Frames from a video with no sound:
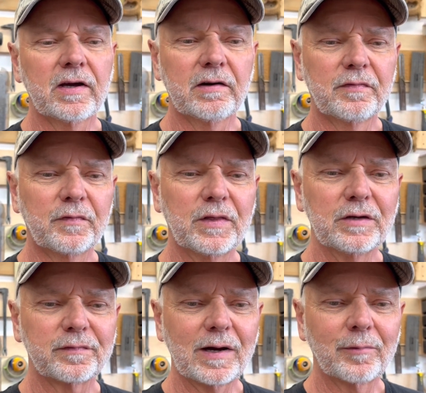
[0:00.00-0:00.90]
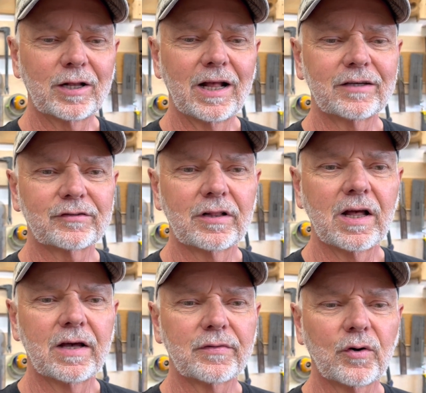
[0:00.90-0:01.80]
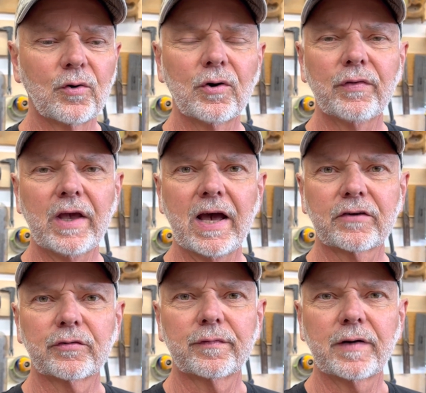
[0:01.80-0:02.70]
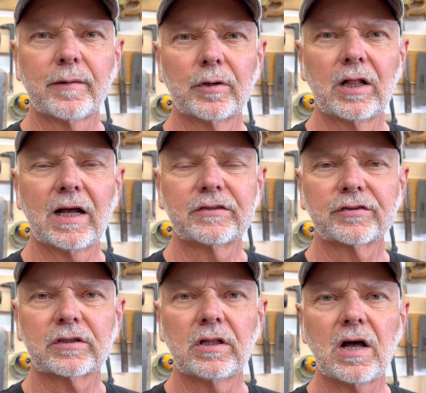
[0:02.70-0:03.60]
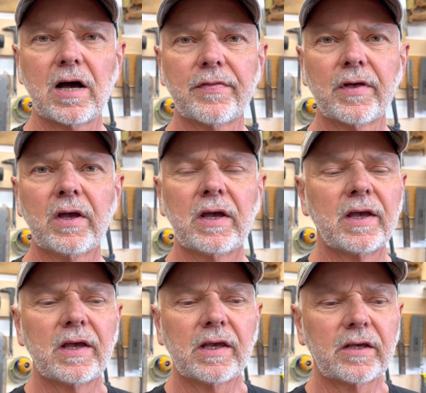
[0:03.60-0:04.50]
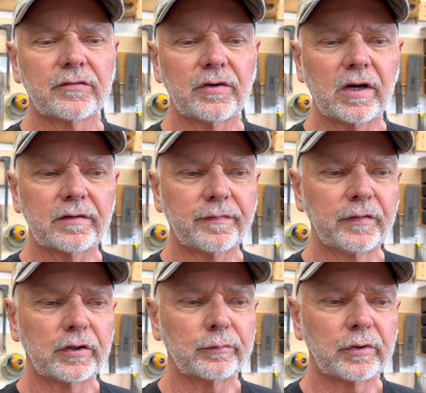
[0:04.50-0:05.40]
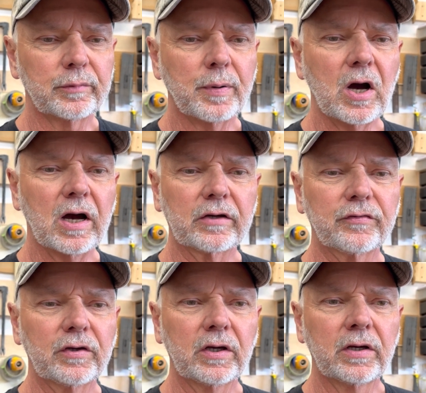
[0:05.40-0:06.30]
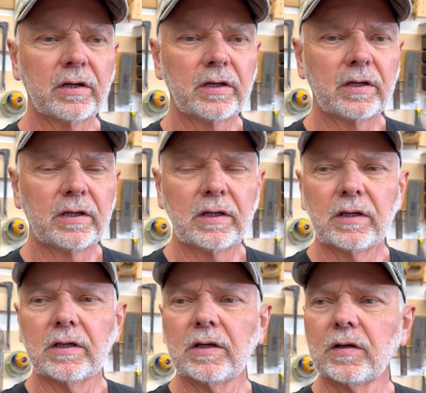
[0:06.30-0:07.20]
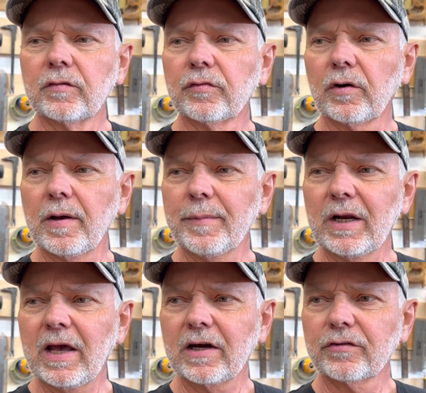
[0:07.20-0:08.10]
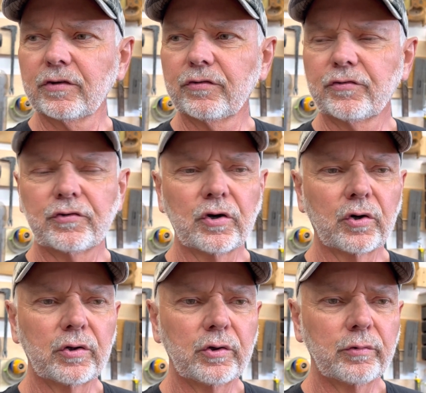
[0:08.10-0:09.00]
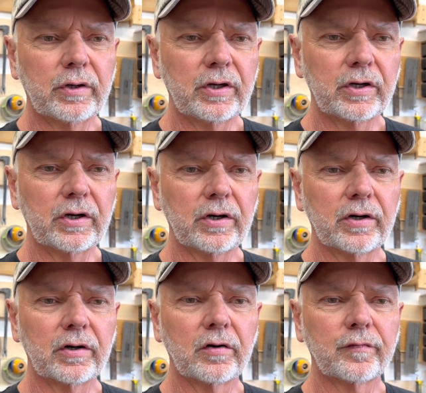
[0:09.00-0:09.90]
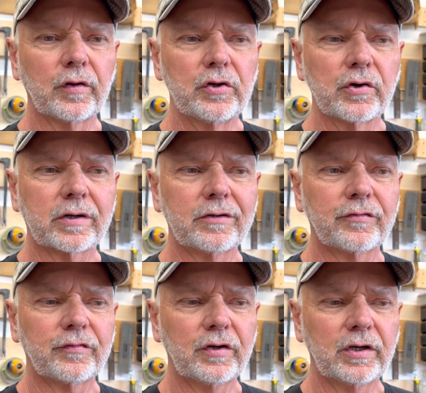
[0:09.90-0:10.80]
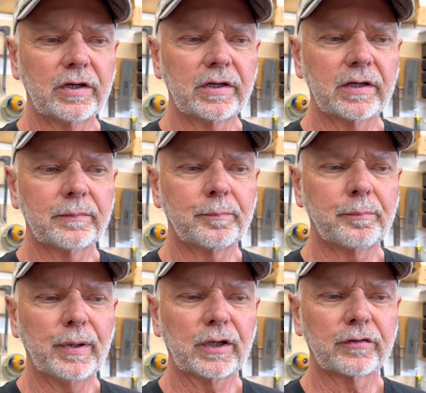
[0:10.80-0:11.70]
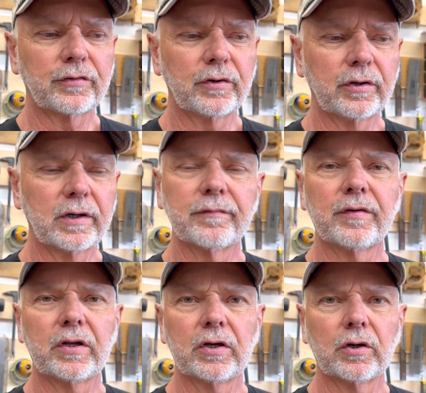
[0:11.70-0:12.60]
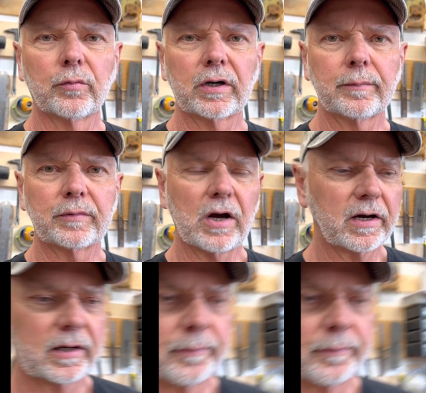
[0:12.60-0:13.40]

of the fiberglass cloth or the actual fiberglass cloth is not filled with epoxy. So I'm gonna actually show you here, hopefully you can see in a picture and a video what I'm talking